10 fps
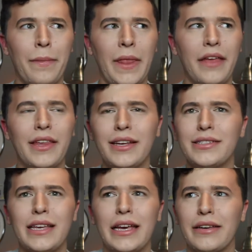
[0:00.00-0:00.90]
I think
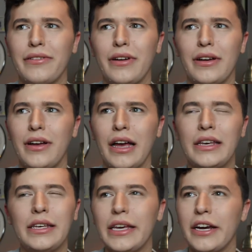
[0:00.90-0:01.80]
it's like a
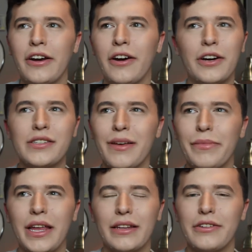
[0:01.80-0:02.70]
year or
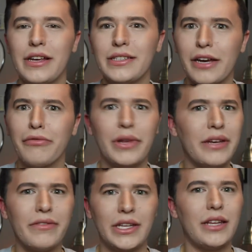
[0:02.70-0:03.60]
something. It's like a
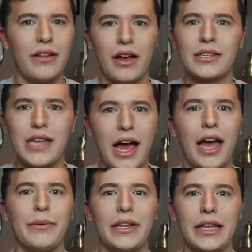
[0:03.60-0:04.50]
really, really long
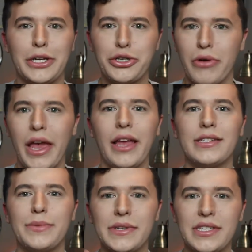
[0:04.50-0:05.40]
time that they
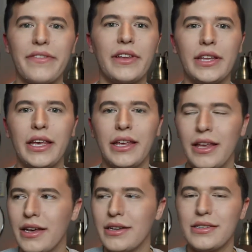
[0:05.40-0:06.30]
train
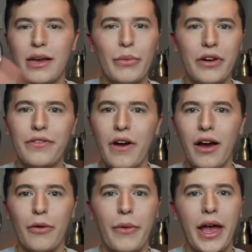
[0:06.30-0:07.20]
specifically somewhere
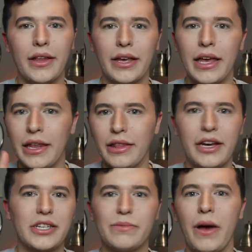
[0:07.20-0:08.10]
far away, like in
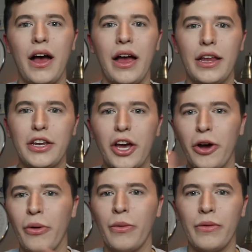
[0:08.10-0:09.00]
their spa, and
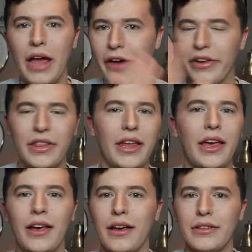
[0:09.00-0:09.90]
know
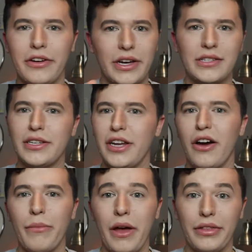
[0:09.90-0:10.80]
everything there is to
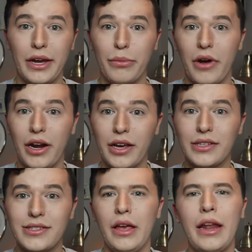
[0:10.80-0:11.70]
know about their
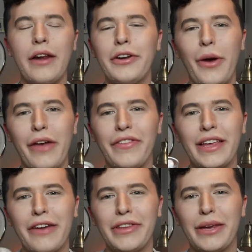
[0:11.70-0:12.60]
products. And I don't know, I feel
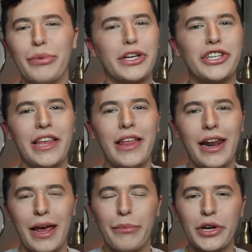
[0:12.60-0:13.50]
like I really appreciate that.
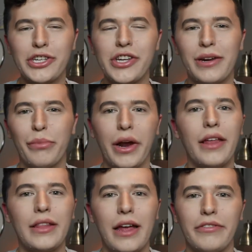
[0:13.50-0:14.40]
I appreciate a
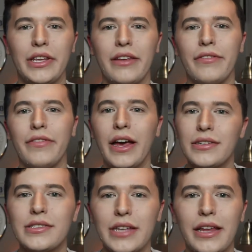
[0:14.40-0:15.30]
brand that really
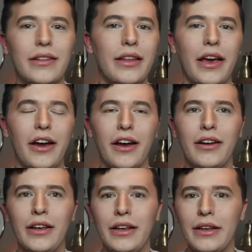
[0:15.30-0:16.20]
invests in
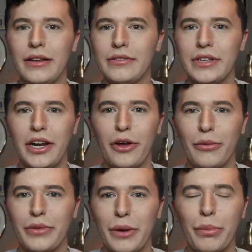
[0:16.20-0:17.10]
their, you
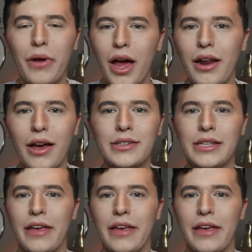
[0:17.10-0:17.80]
know, their product.